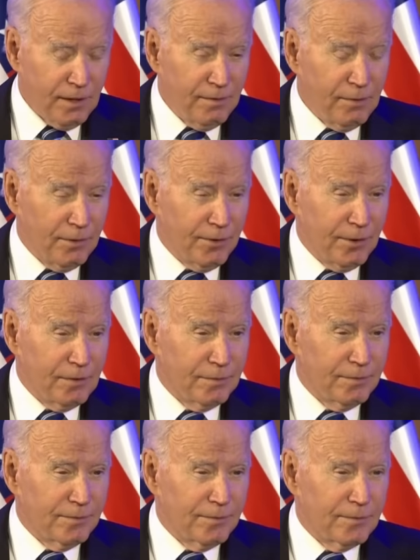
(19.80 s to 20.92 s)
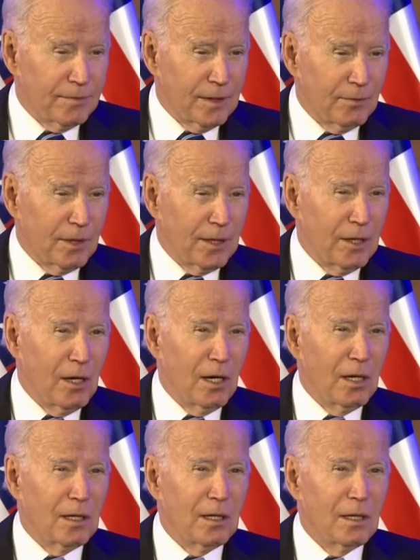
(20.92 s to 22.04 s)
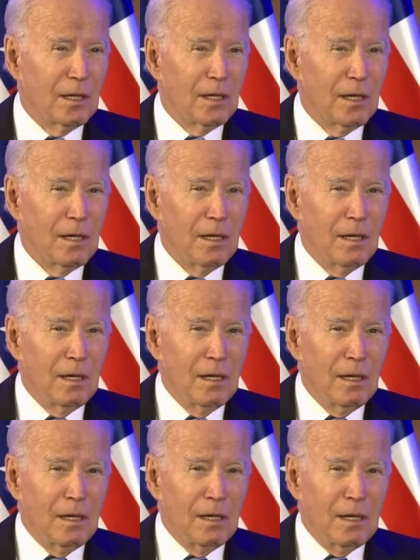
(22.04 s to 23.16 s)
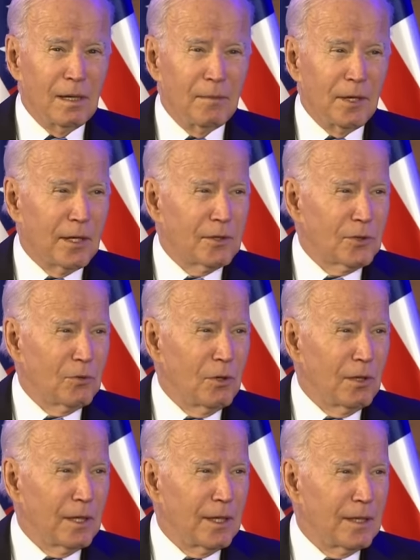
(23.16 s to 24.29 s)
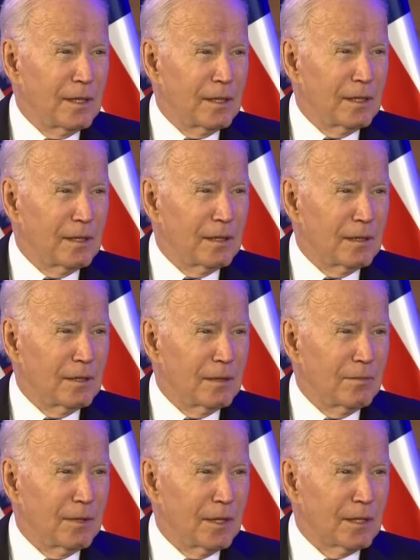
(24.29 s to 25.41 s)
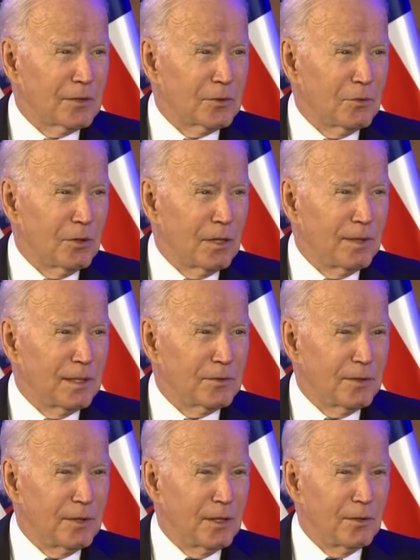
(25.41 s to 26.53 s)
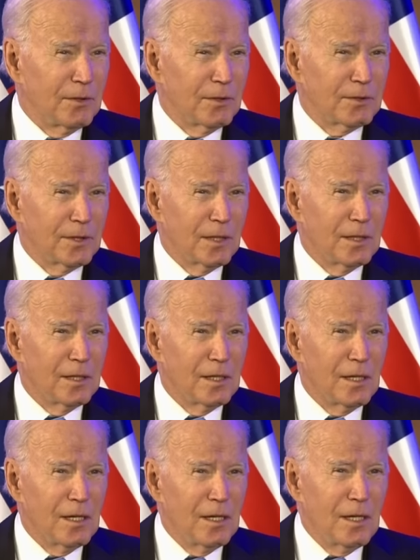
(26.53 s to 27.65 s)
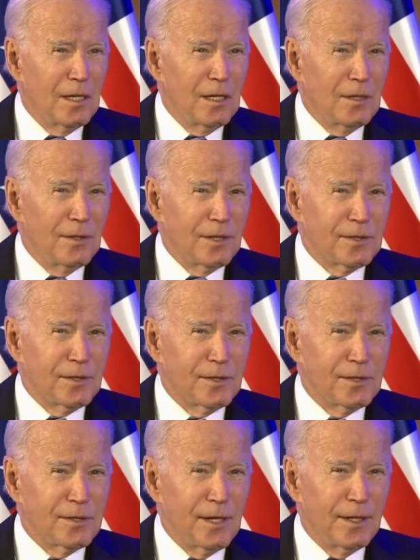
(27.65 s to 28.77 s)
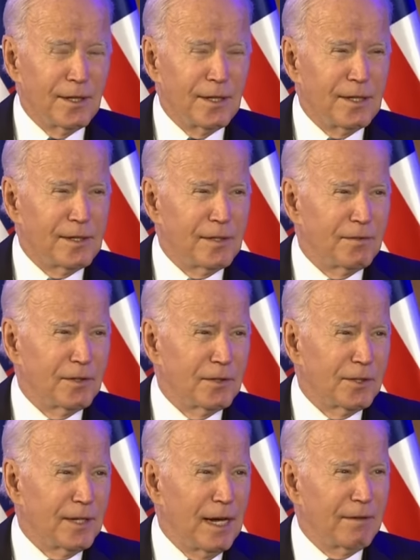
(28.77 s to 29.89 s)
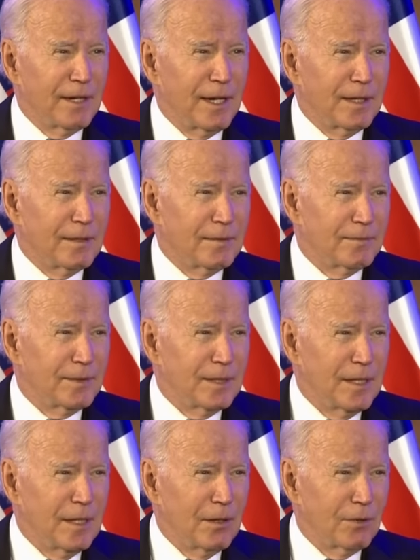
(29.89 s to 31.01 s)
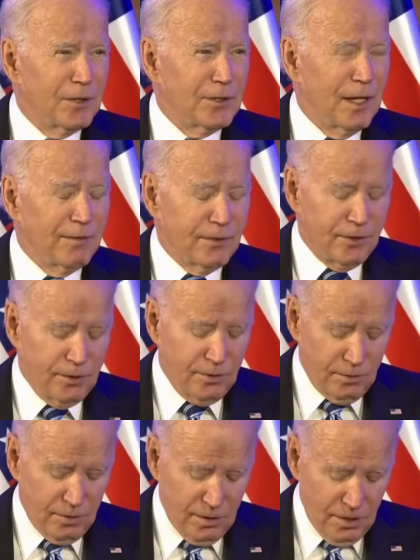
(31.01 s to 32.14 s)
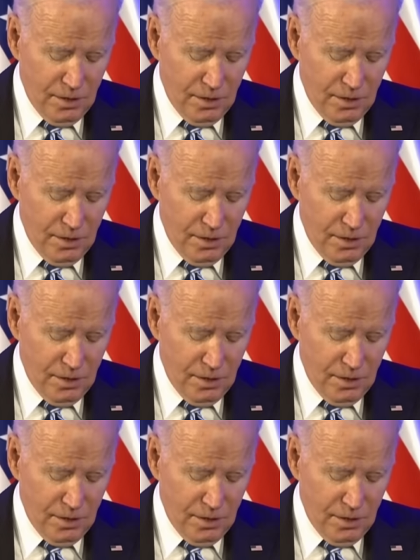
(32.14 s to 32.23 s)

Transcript: are grieving with you. They really are. And Americans are worried. Americans are worried because we know there's a, this is not an easy field to navigate what you have to do.